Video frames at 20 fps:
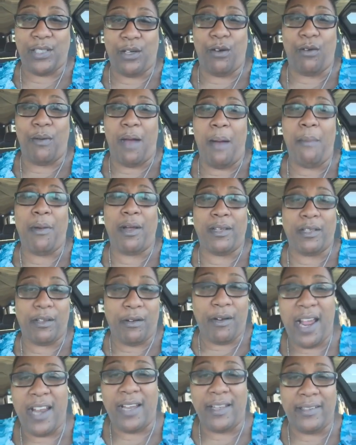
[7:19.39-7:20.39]
So I'm going to
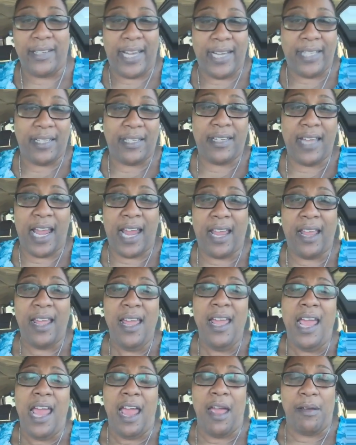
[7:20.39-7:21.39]
learn how to lean today
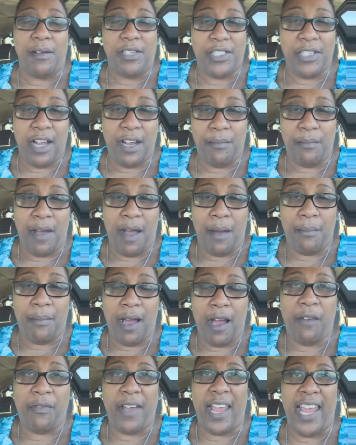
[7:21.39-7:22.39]
and shut my
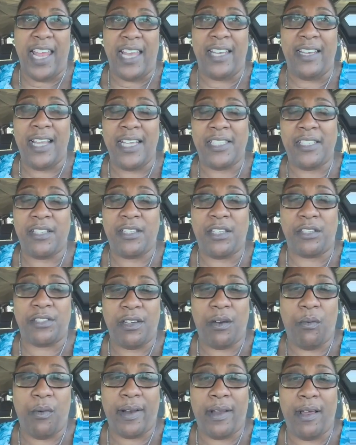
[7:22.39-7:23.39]
mouth and listen to
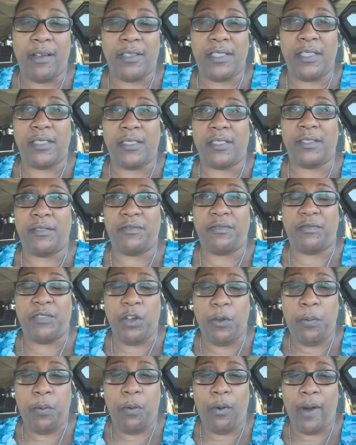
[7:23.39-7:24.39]
someone else's
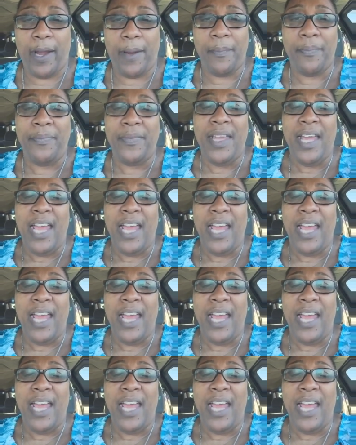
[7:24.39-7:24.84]
viewpoint